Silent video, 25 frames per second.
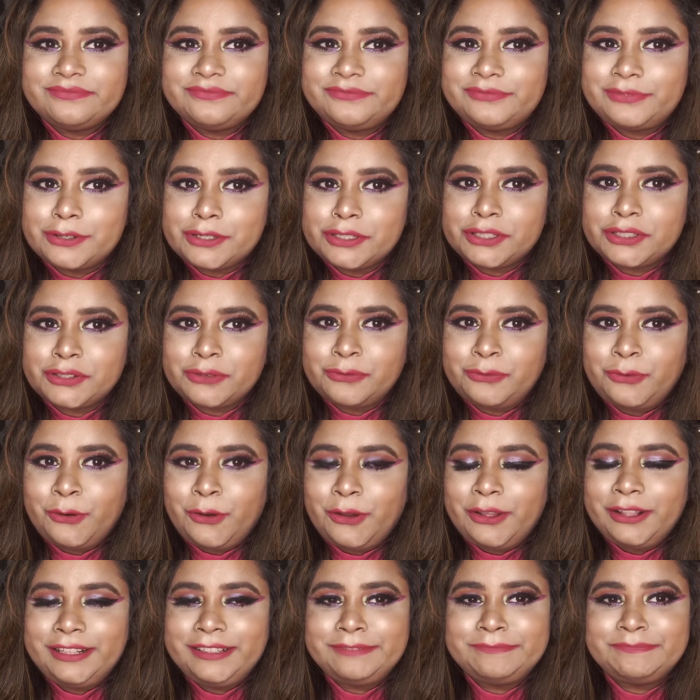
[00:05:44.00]
First of
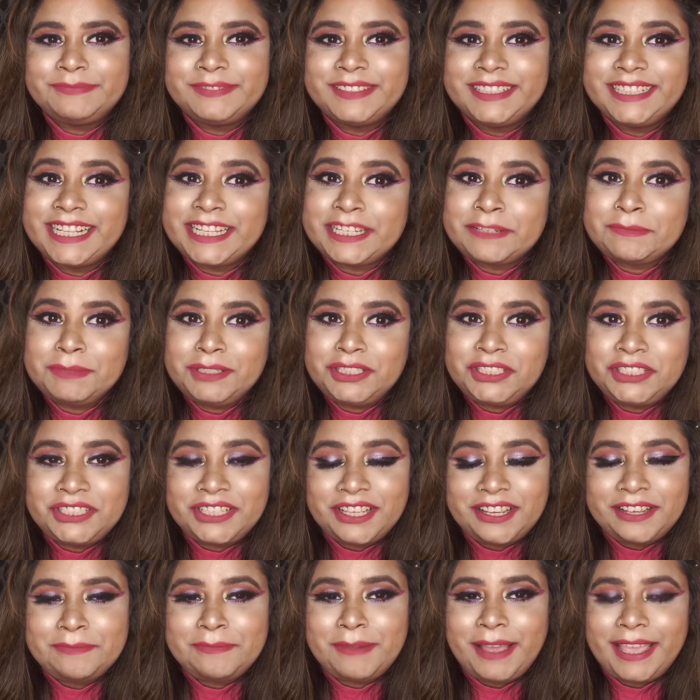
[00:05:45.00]
all, let me
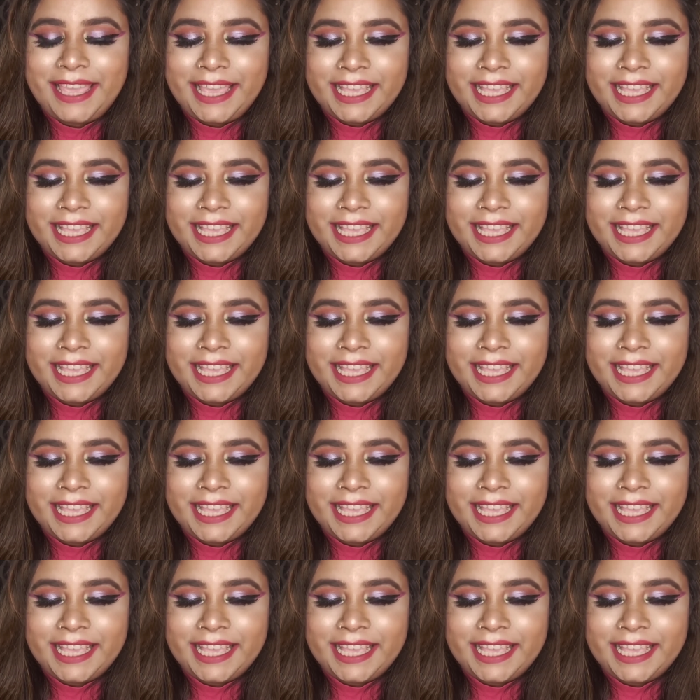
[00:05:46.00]
share my